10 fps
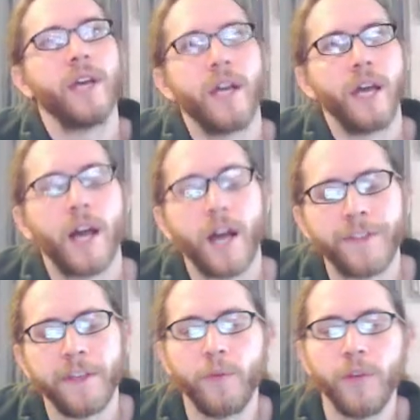I
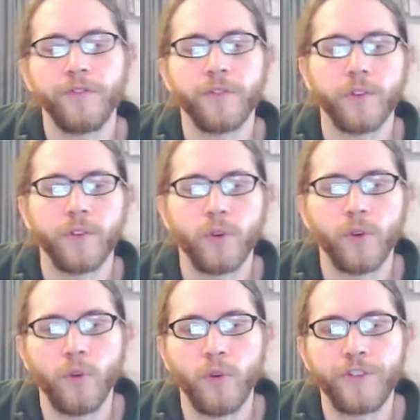think we've
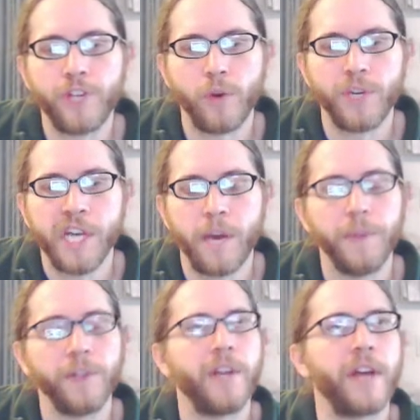shown
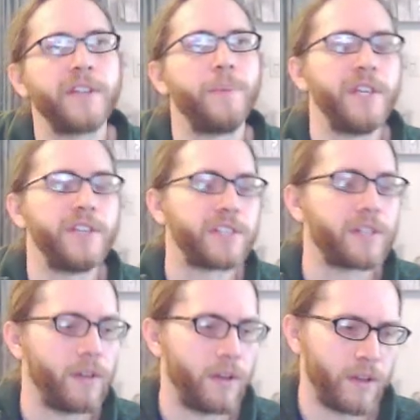Tumblr not to be just
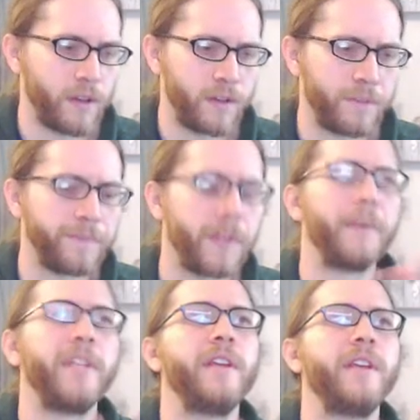I
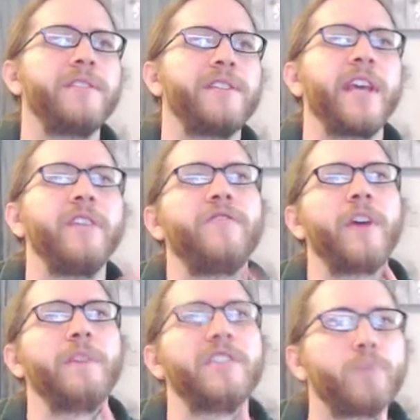mean, insane
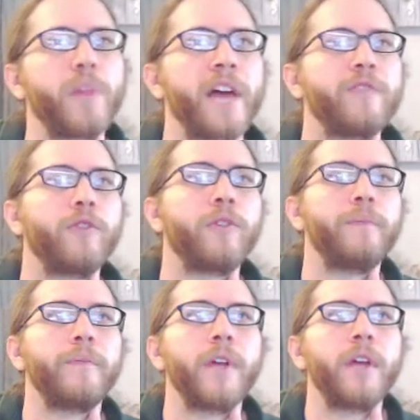feminist platform.
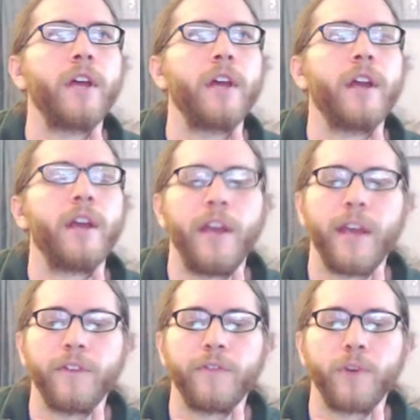
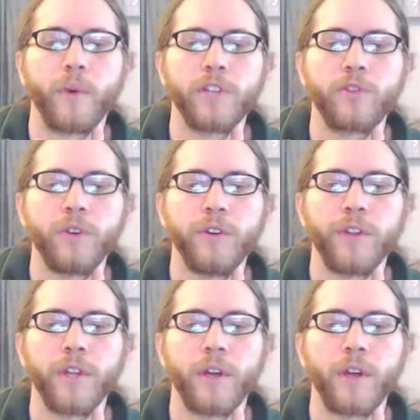And for what it's worth,
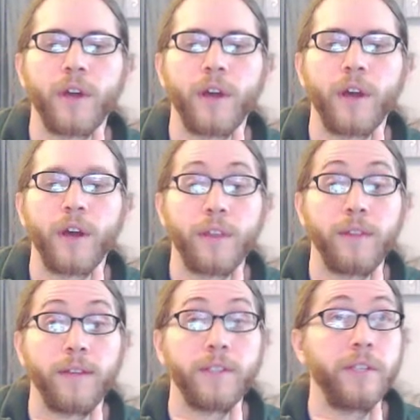I think
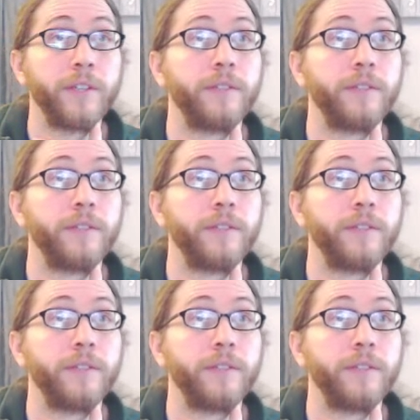that's good